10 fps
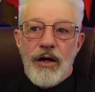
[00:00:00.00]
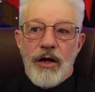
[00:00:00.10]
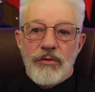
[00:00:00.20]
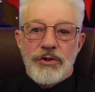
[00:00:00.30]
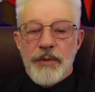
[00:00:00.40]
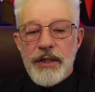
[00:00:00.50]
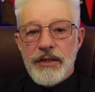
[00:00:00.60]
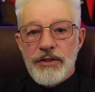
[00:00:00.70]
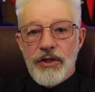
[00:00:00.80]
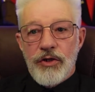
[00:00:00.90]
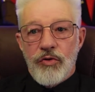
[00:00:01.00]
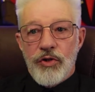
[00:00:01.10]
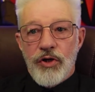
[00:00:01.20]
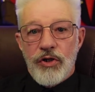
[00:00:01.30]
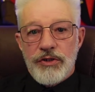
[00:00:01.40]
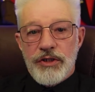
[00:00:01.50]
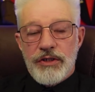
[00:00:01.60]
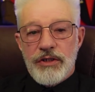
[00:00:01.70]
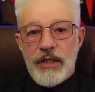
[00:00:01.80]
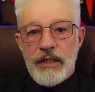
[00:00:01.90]
I was speaking to the
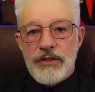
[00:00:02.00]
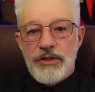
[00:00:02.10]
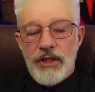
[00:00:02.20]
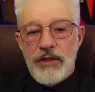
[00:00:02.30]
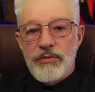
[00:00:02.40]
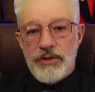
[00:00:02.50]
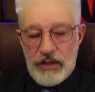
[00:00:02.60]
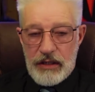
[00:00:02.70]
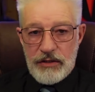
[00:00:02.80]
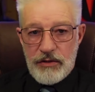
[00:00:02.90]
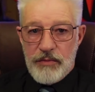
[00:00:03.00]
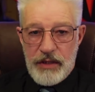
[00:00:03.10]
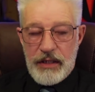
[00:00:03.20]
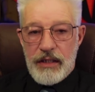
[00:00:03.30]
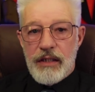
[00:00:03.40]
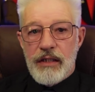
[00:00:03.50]
audiologist, and she was saying to me